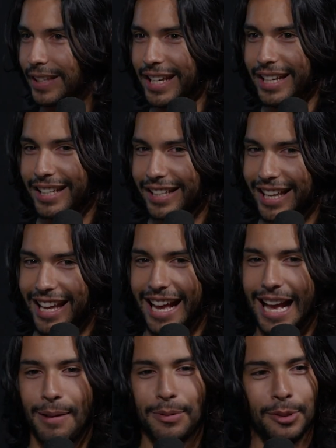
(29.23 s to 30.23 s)
Yeah,
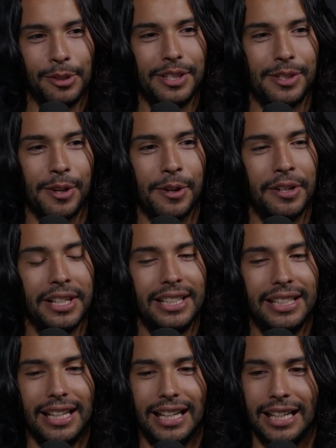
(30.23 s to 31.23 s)
absolutely. So,
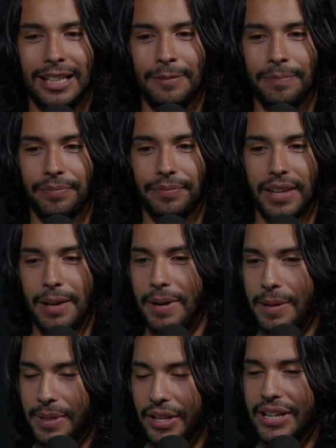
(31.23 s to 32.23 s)
my name
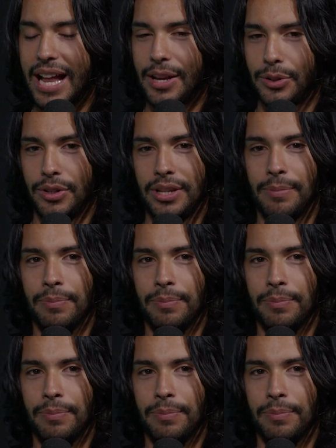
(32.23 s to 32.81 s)
is Elliot Ashton.